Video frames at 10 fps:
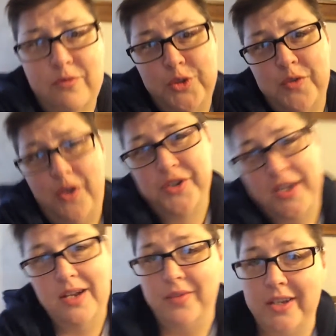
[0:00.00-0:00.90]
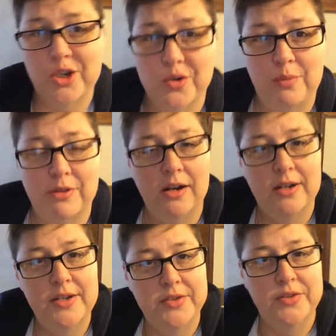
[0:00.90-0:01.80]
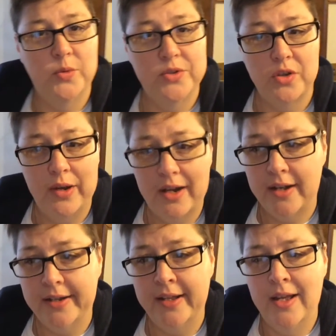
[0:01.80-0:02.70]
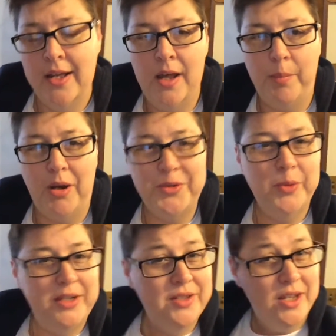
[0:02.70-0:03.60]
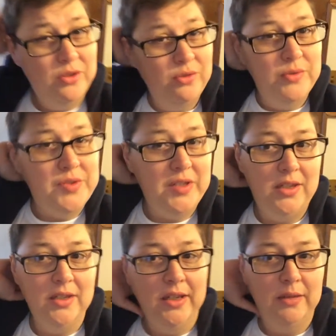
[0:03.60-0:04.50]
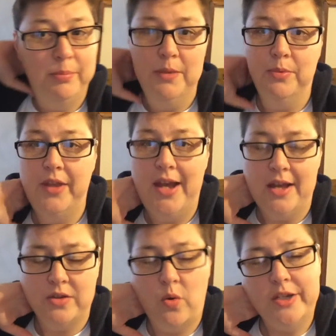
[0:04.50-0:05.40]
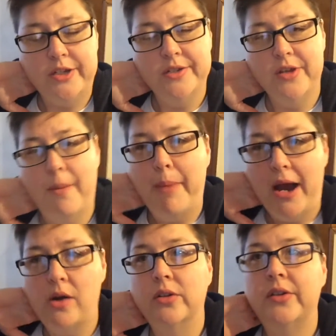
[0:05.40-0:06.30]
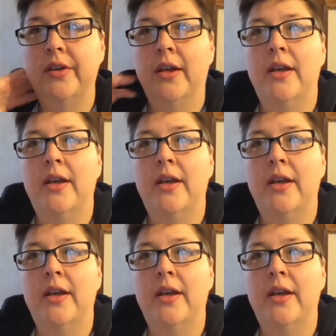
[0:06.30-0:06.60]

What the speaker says: First of all, just kind of like general progress, this is what's going on, but also because I do see and get people that ask questions about